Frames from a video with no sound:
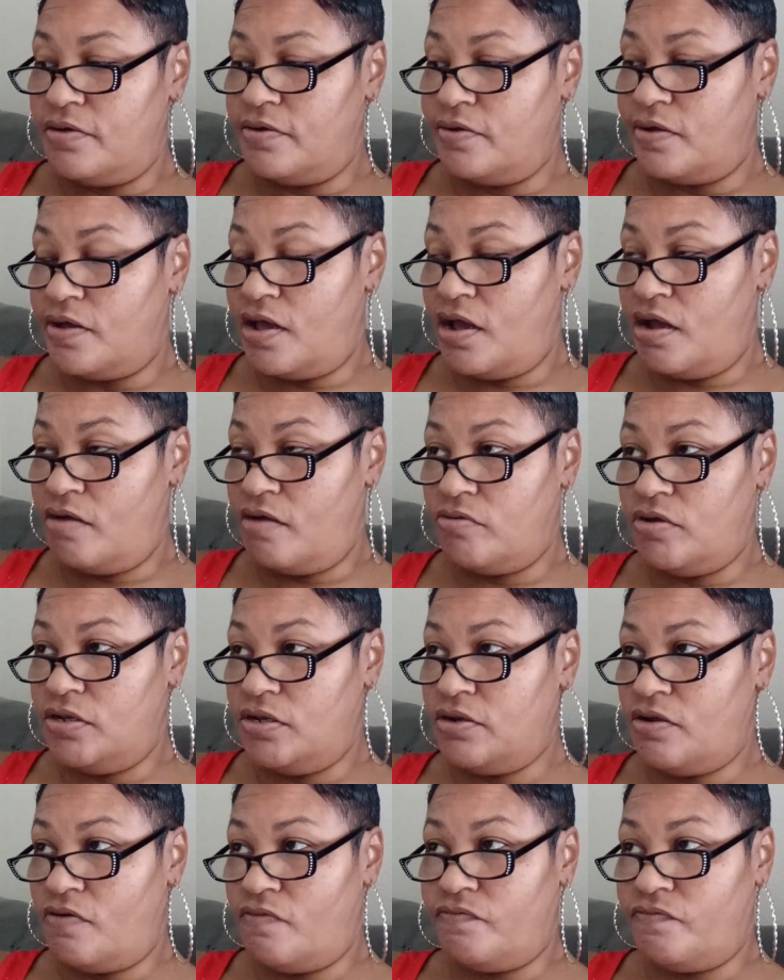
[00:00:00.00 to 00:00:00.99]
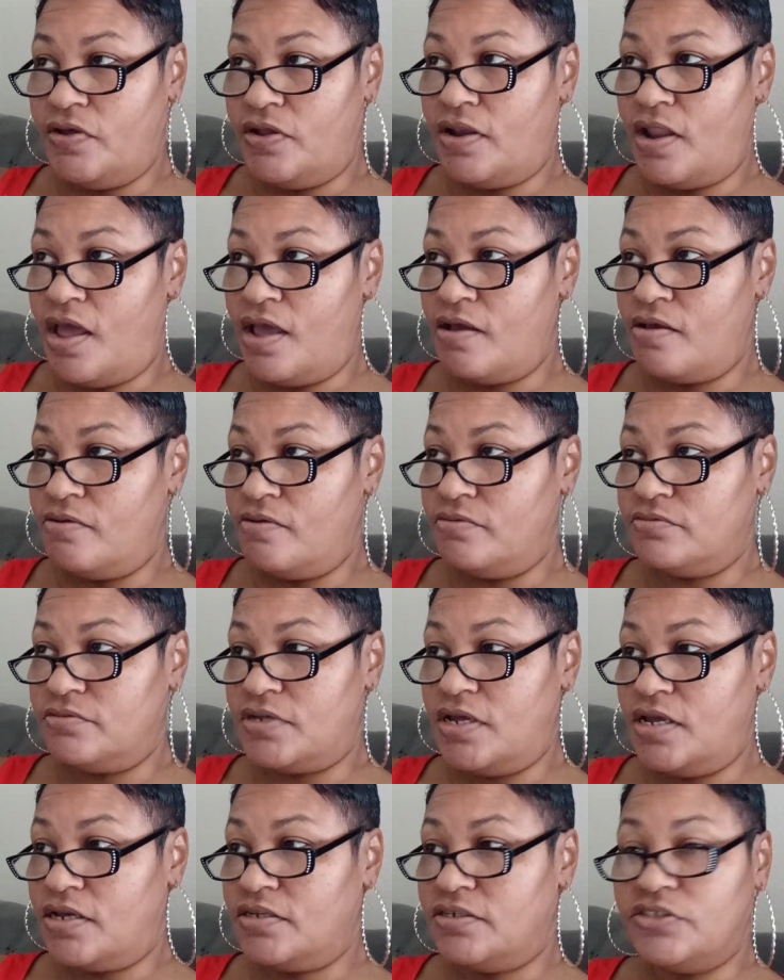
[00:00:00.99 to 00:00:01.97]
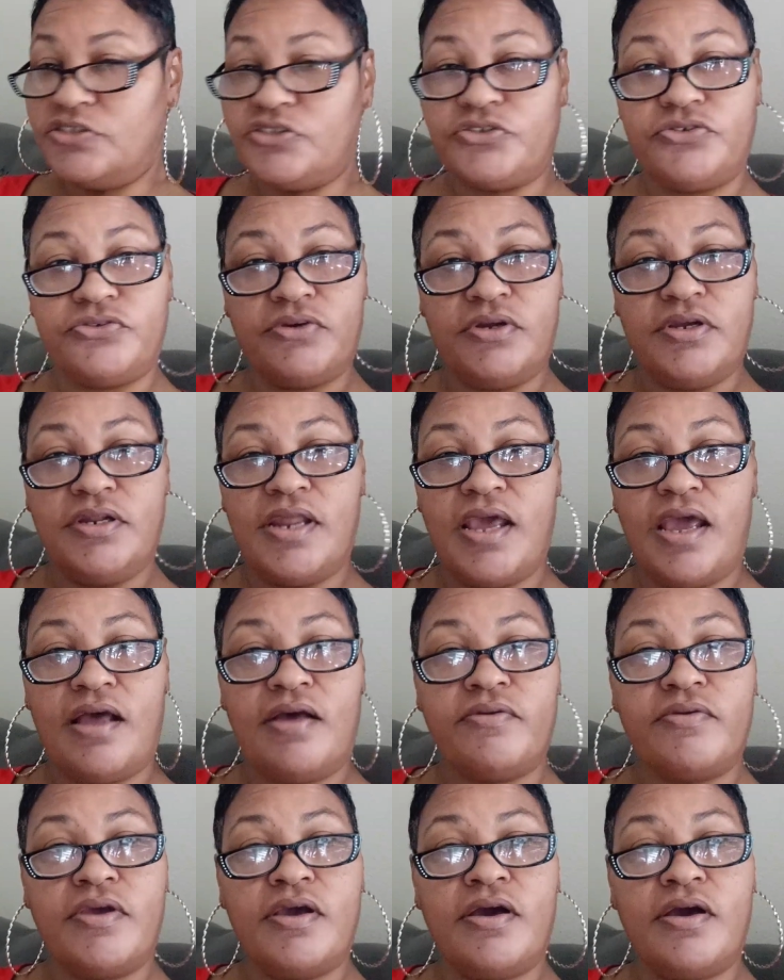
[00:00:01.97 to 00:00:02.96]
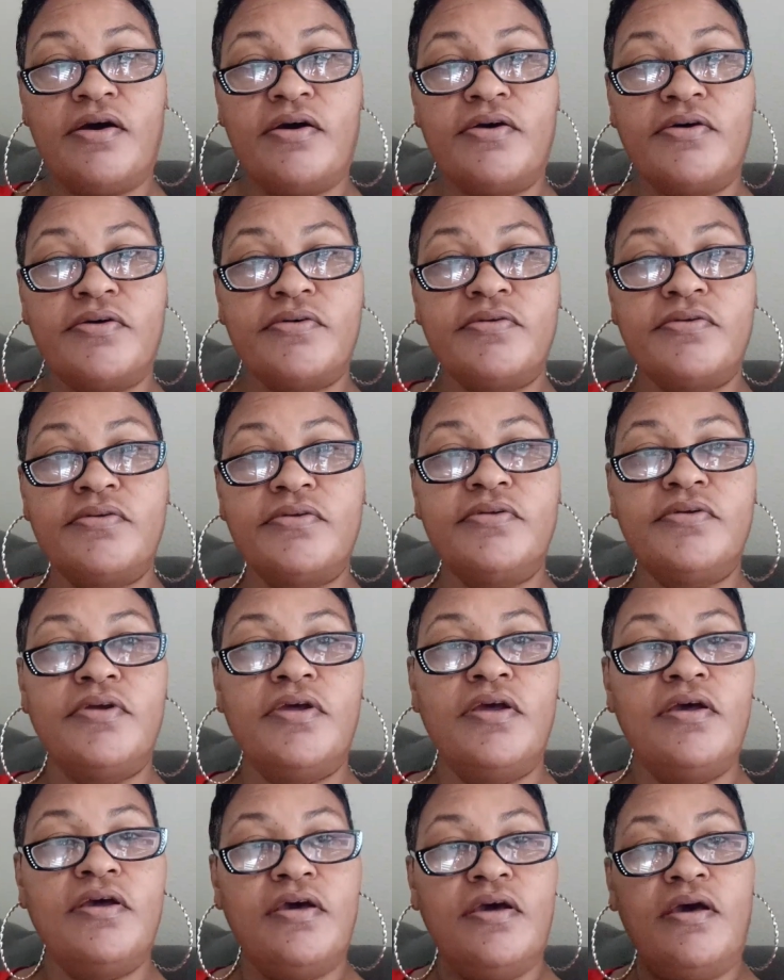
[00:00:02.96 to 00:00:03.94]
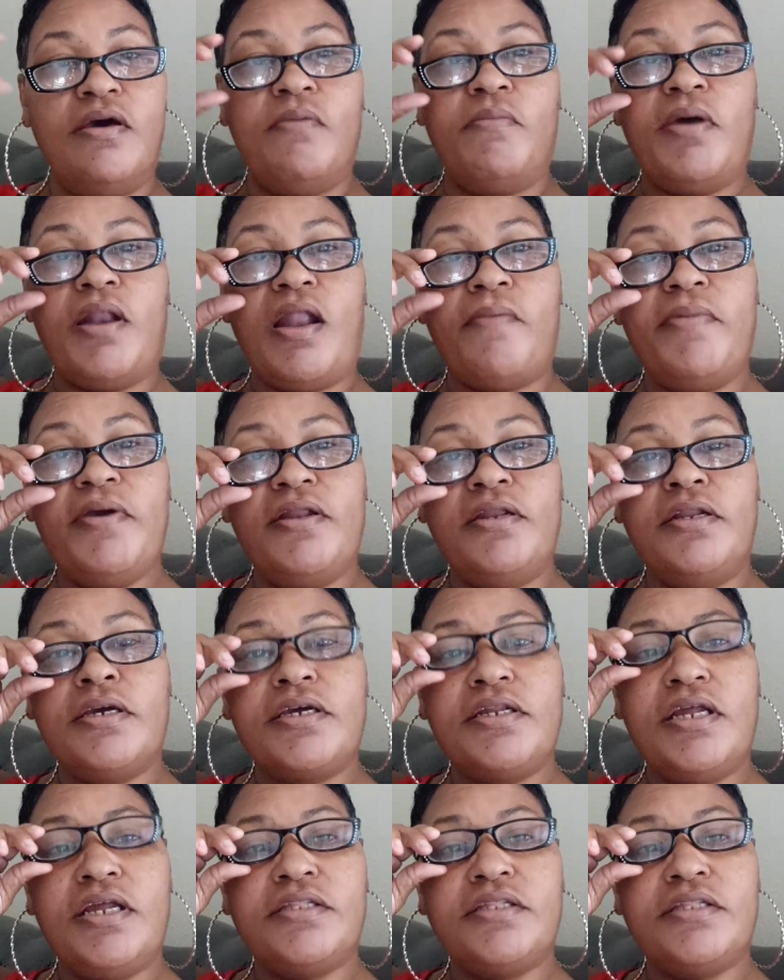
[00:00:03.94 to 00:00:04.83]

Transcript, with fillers: I really don't feel like taking this tree down, y'all. But I've been looking at